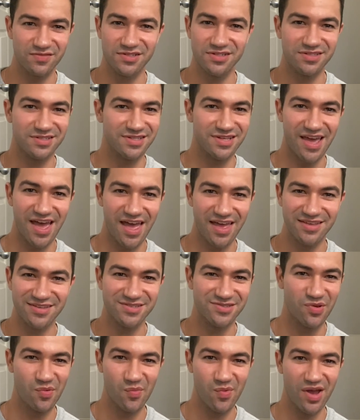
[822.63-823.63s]
just yet
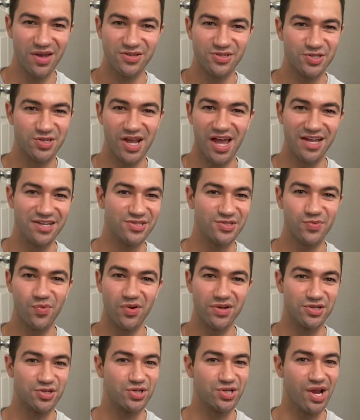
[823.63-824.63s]
so much. I just want
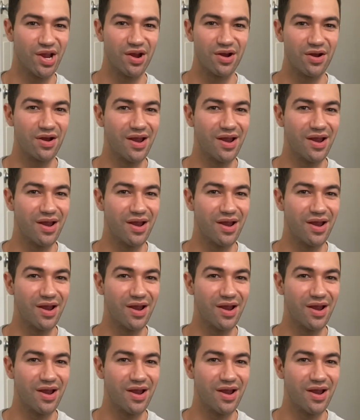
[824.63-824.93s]
to share